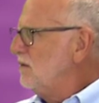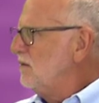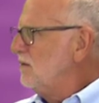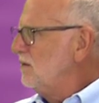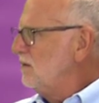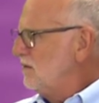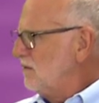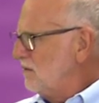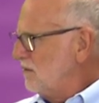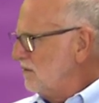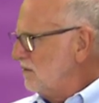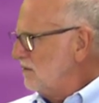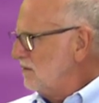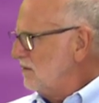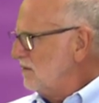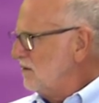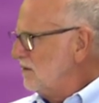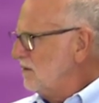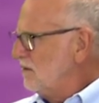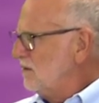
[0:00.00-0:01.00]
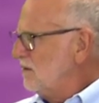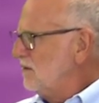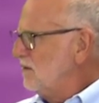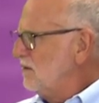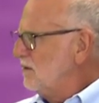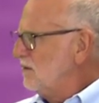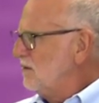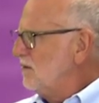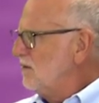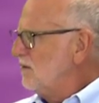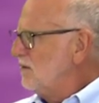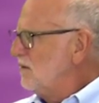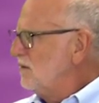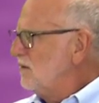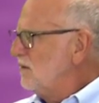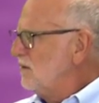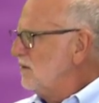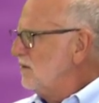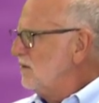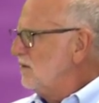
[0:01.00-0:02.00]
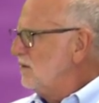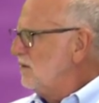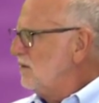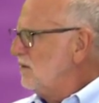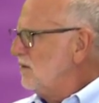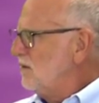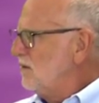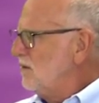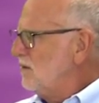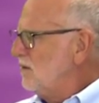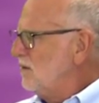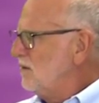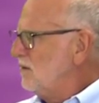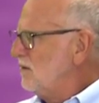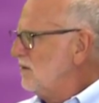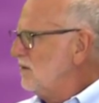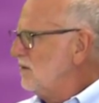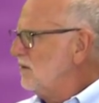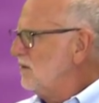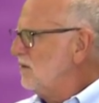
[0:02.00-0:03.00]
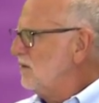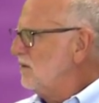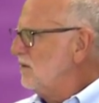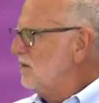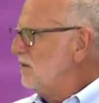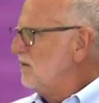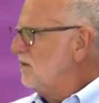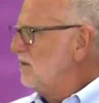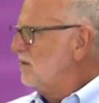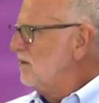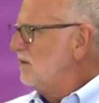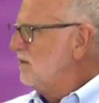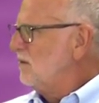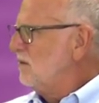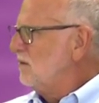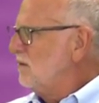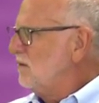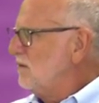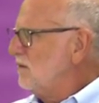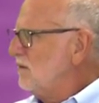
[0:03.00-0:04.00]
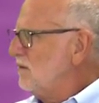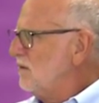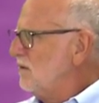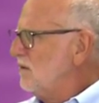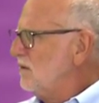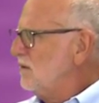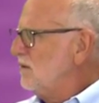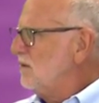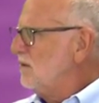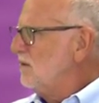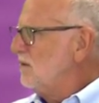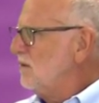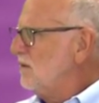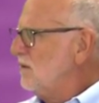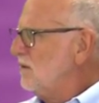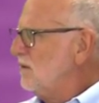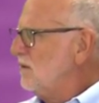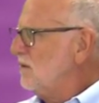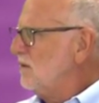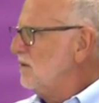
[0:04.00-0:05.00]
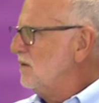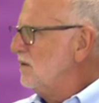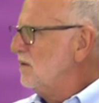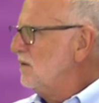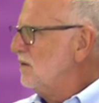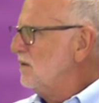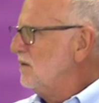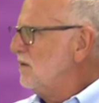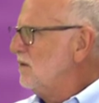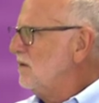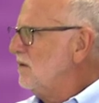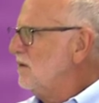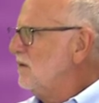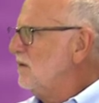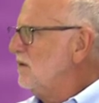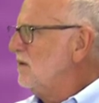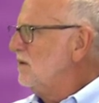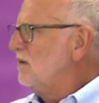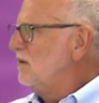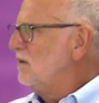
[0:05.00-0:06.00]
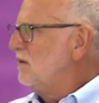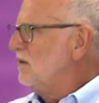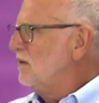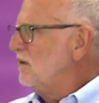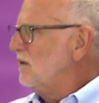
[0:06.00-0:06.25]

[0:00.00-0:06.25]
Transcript: [no speech]